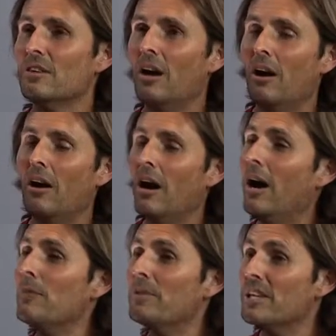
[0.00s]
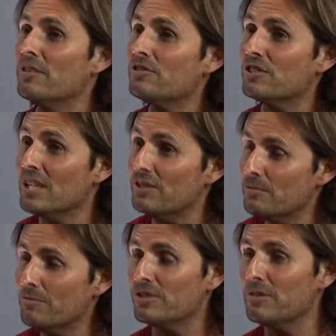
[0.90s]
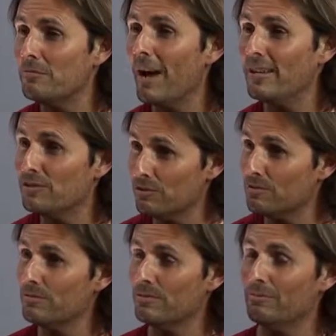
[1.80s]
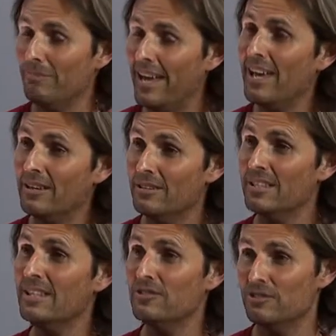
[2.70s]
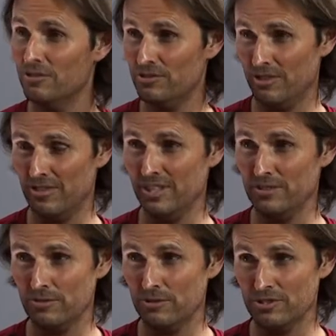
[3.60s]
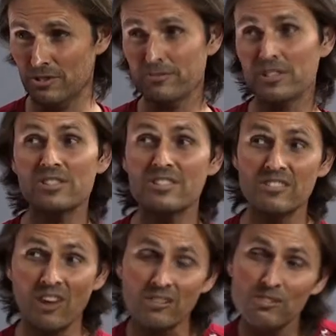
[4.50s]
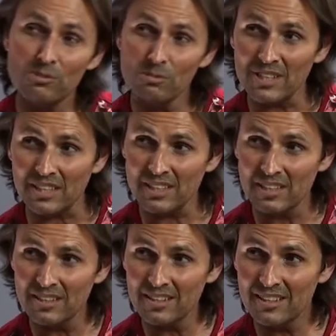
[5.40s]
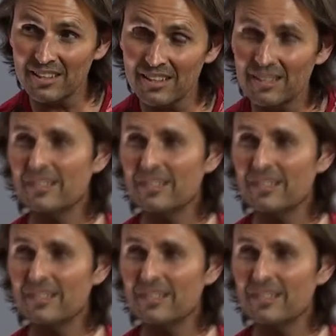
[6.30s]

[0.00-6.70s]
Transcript: I believe she, she may, do, may need to do certain things for herself that she's not doing, oh.